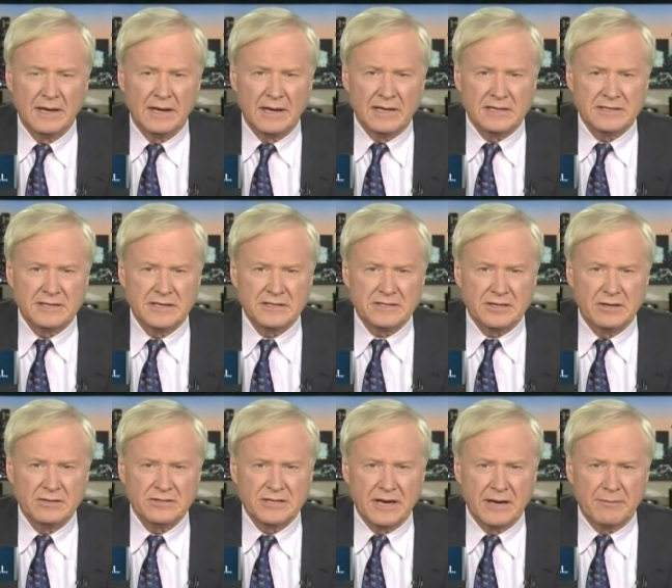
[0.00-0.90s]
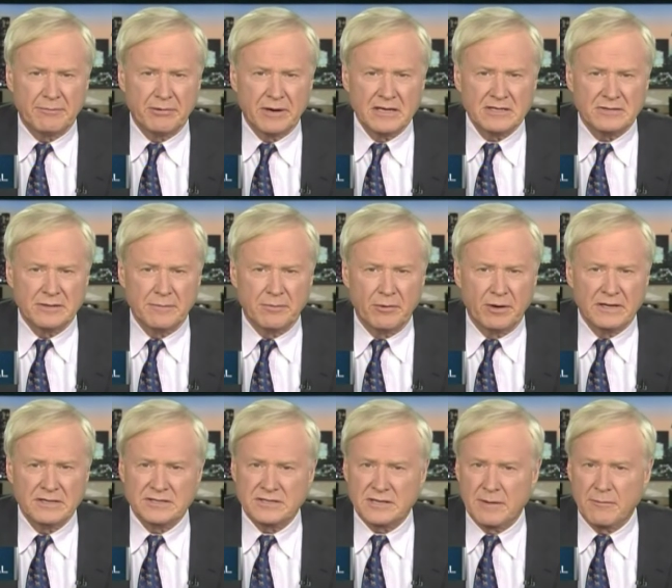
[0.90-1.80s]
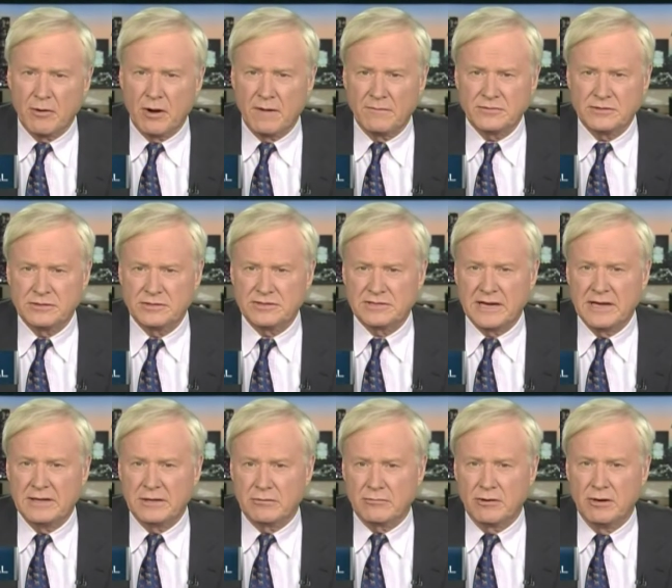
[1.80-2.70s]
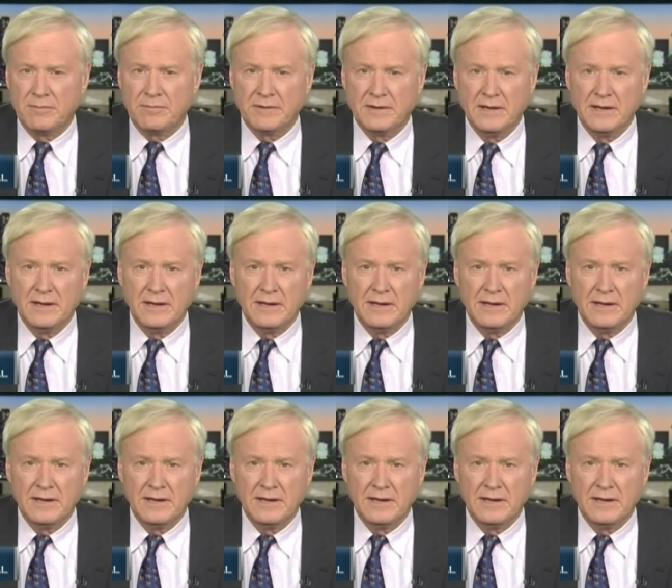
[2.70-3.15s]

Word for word: As the Associated Press reported, some officers say the group